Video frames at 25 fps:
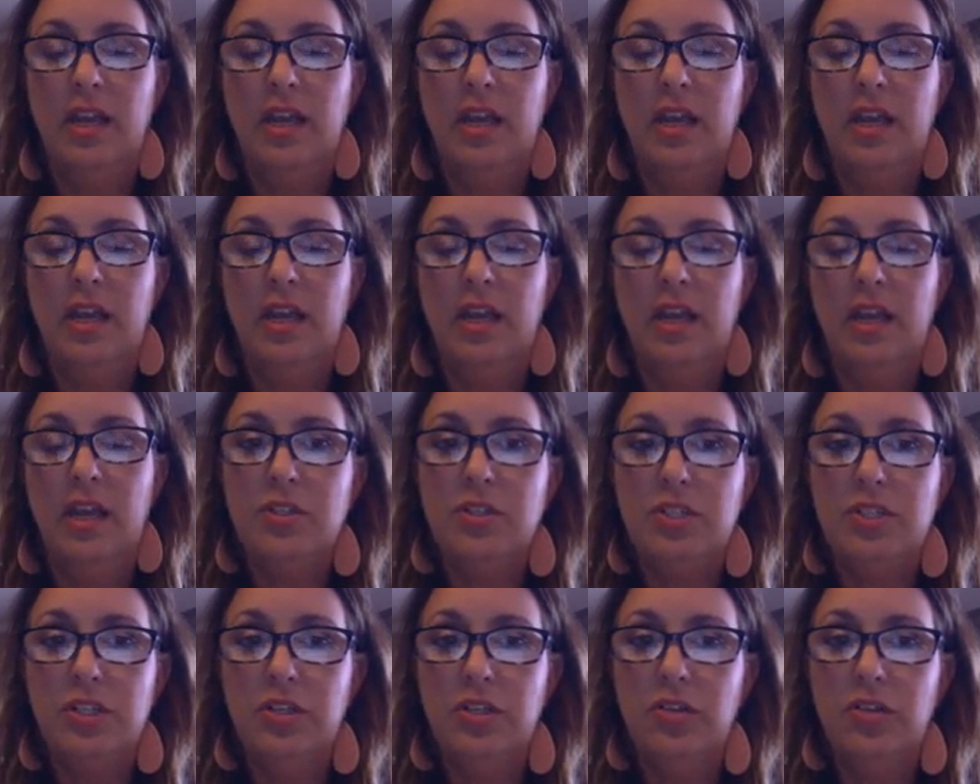Number
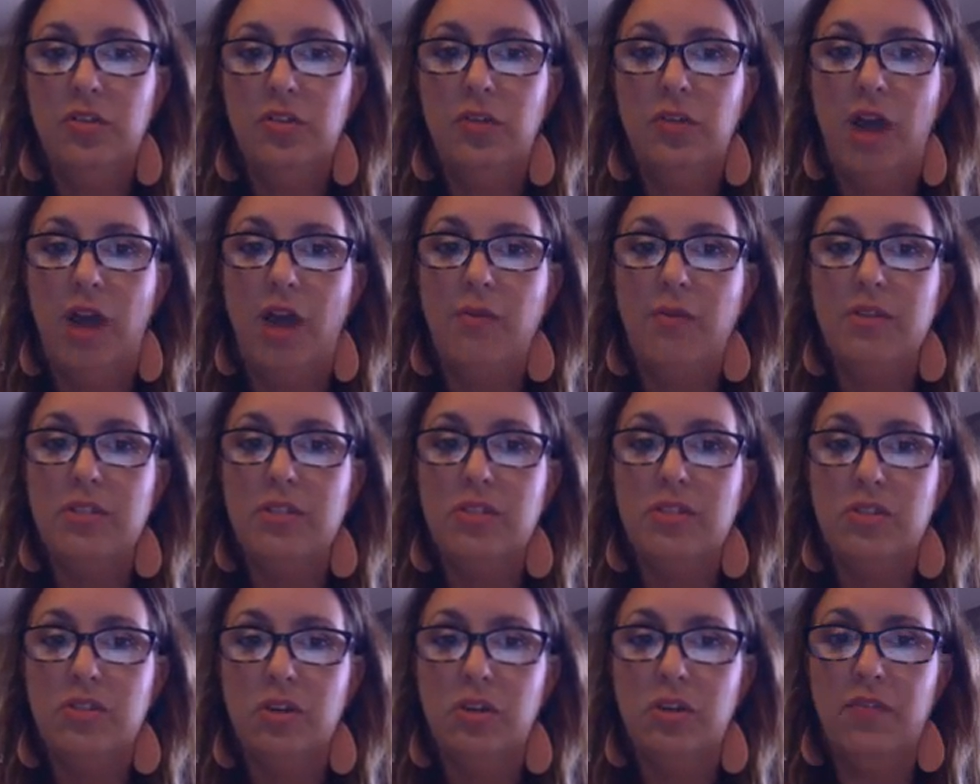2, I would
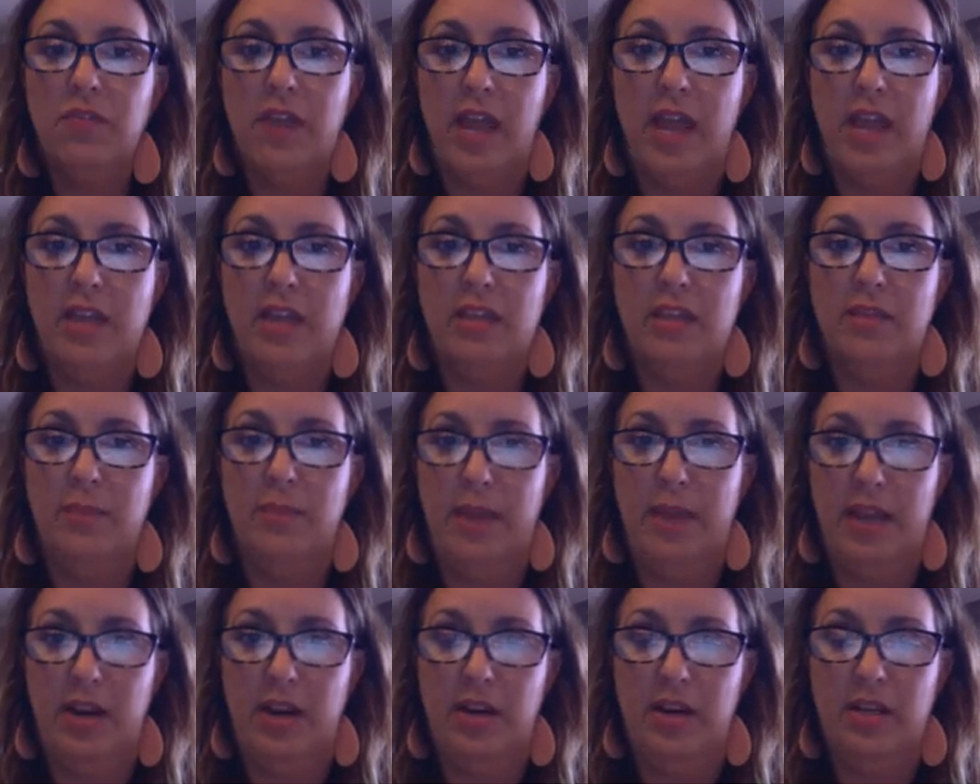survey the
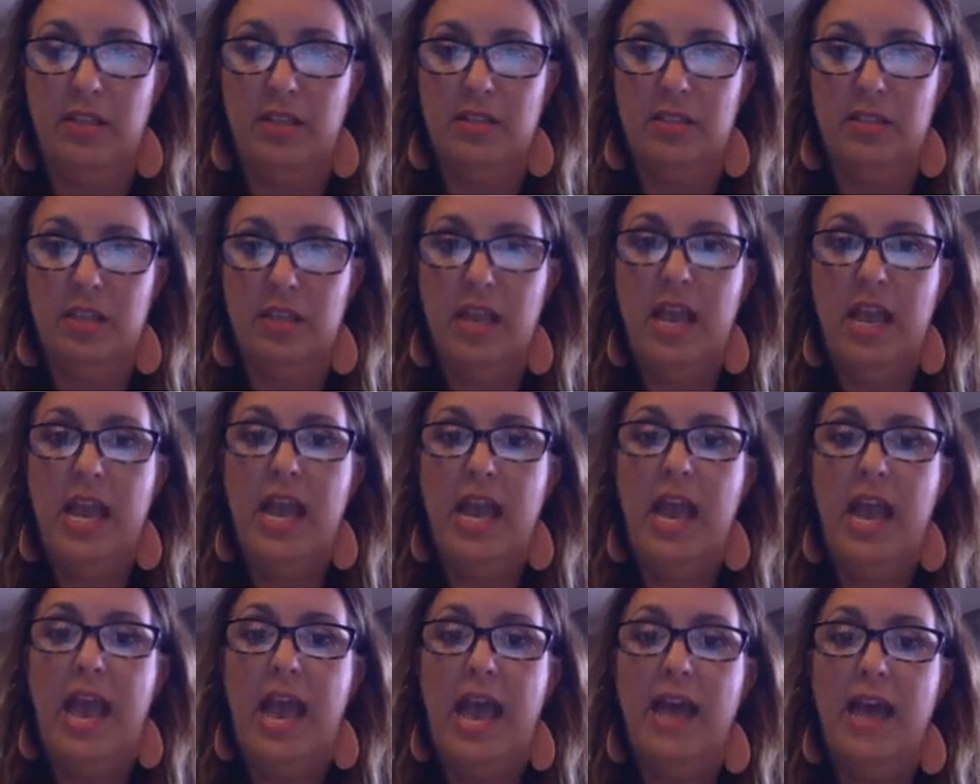parents
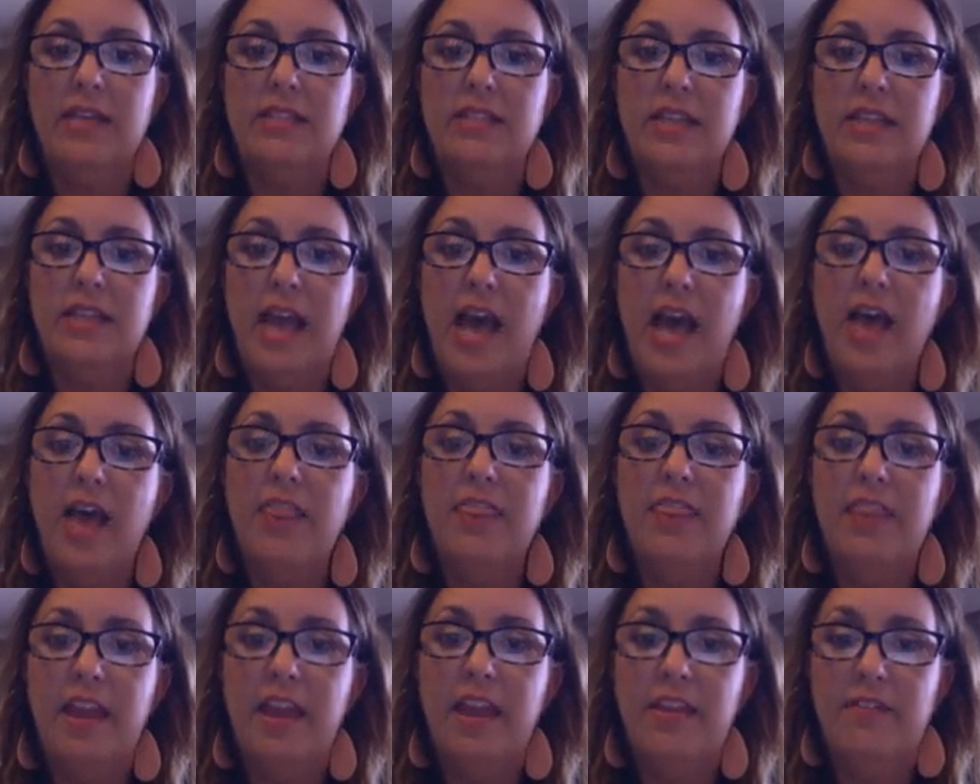as to
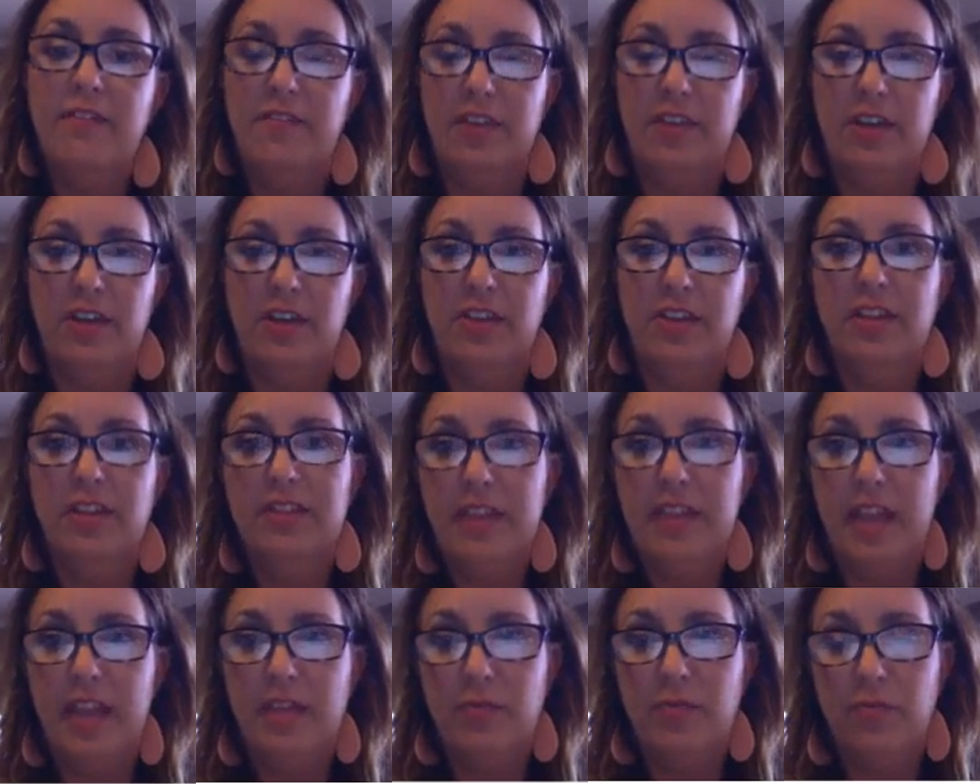how they feel that
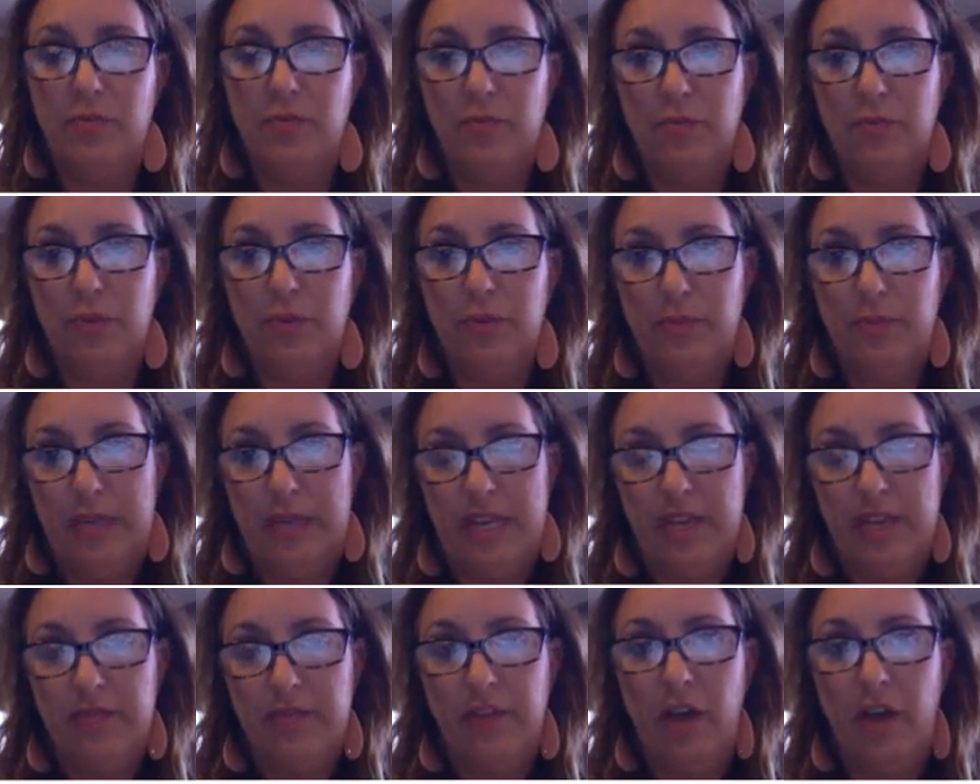they would
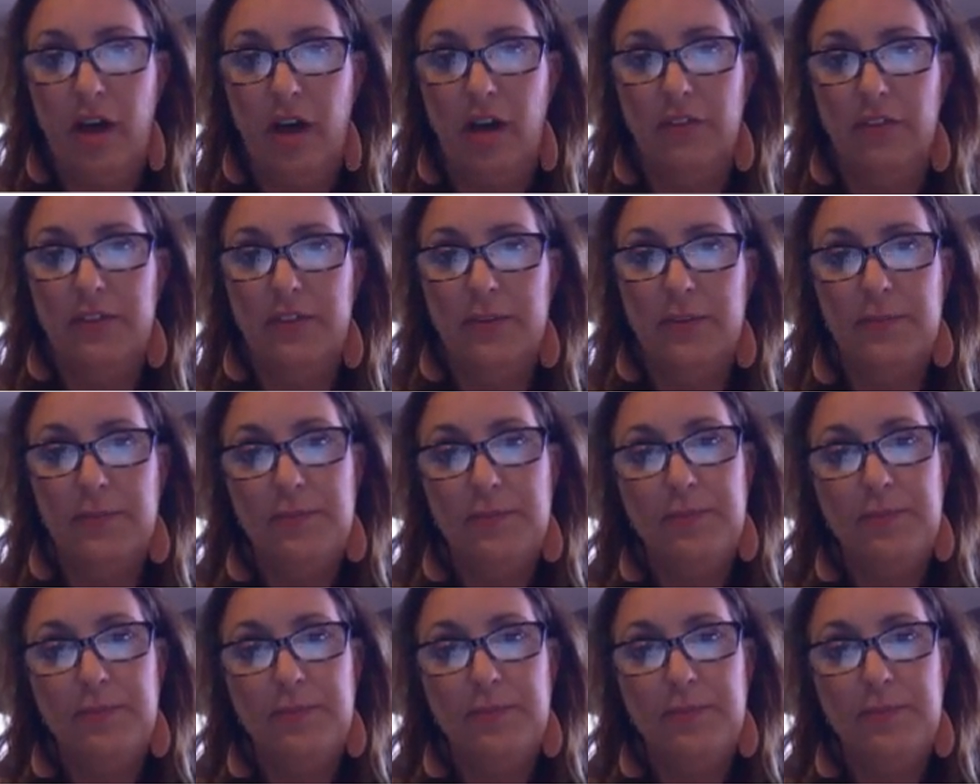be involved.